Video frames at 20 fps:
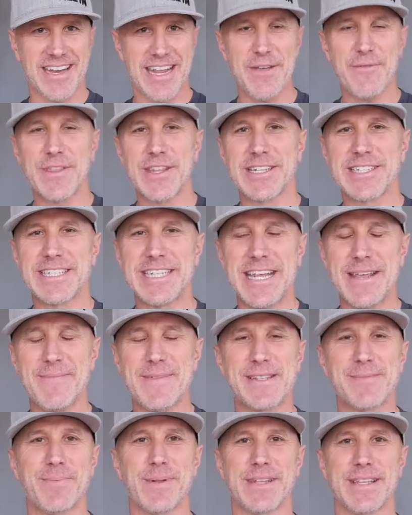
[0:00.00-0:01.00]
Even the
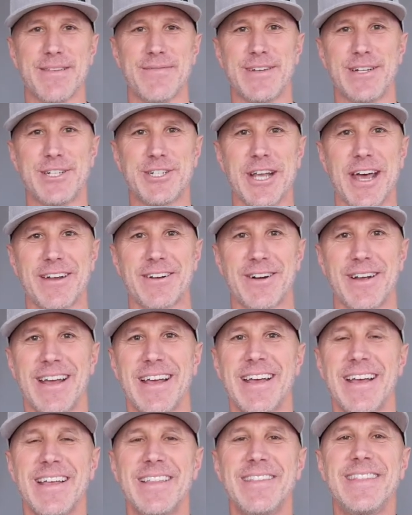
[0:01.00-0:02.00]
demons believe and shudder.
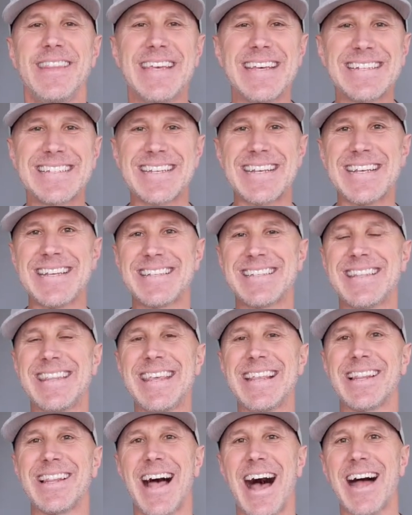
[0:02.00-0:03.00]
This is the
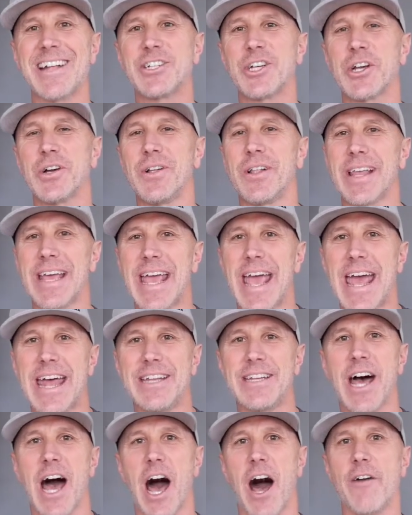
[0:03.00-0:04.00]
logical
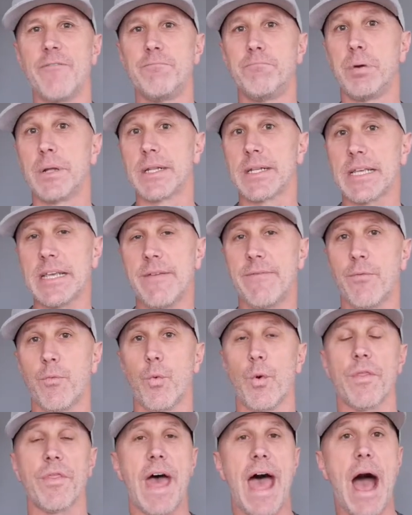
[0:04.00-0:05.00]
end of belief
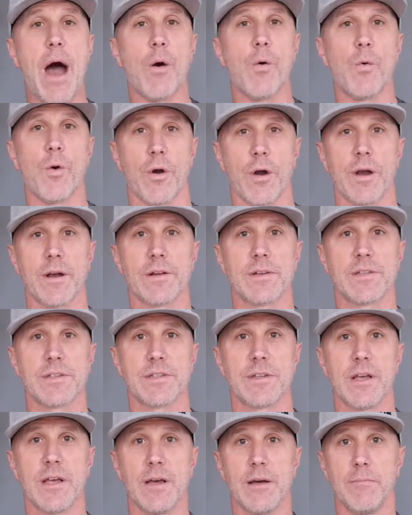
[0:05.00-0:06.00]
without
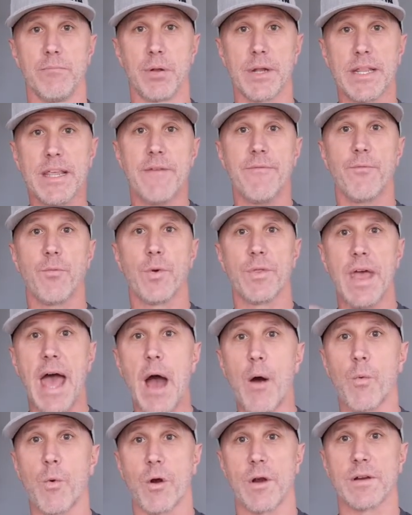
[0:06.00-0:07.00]
works. Belief
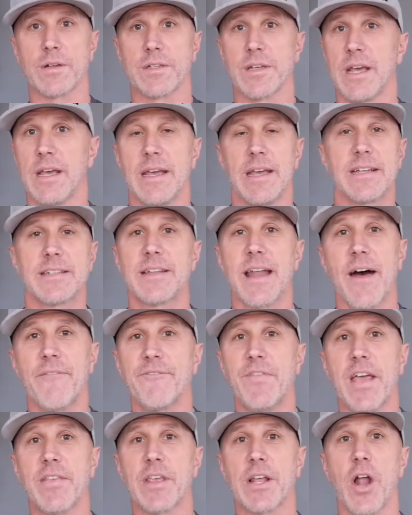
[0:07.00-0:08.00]
without works. It's not
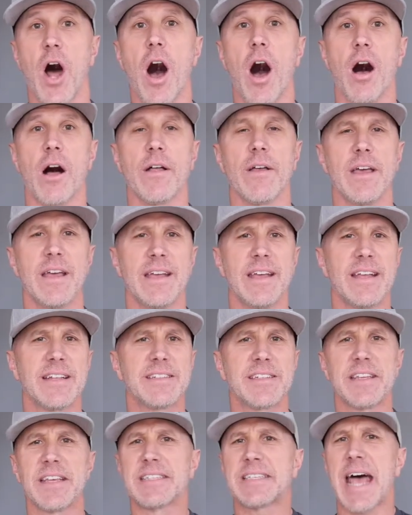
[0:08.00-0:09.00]
faith at all.
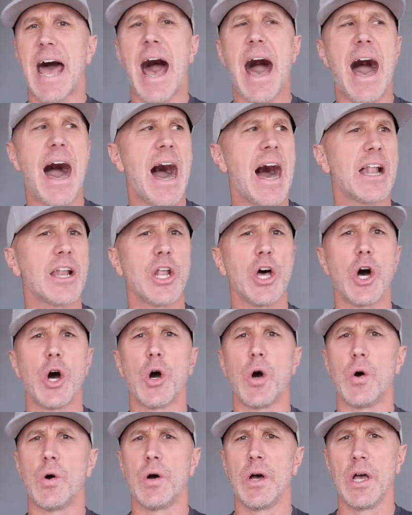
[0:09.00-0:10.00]
It's this
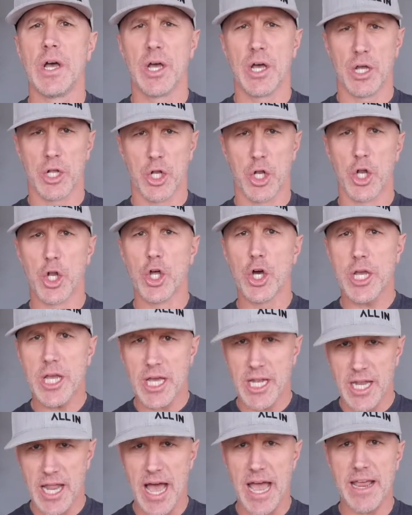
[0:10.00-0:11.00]
hollow
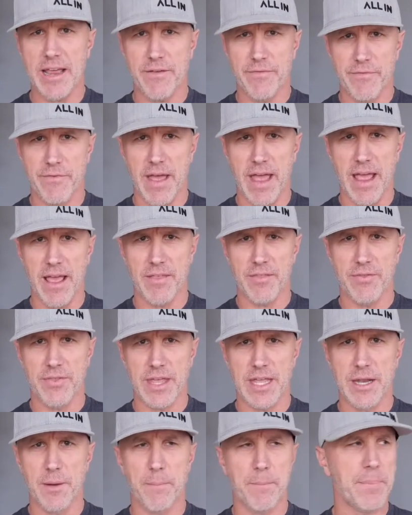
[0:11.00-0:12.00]
look-alike faith.
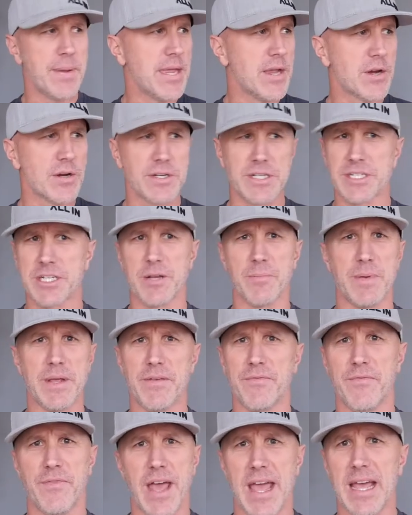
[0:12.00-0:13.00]
It appears to be
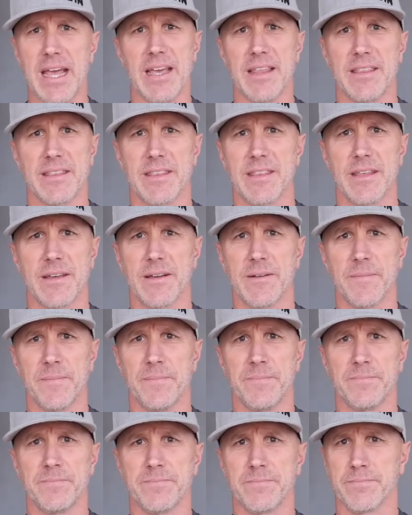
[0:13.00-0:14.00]
faith,
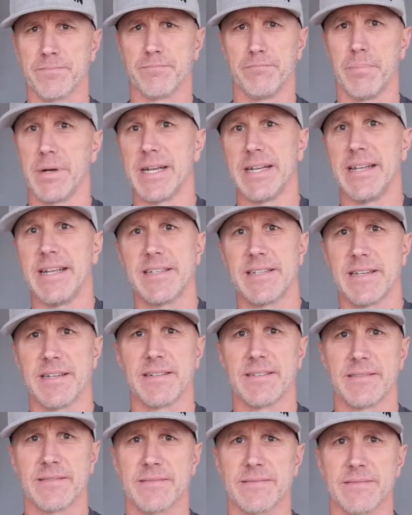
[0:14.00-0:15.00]
but it isn't.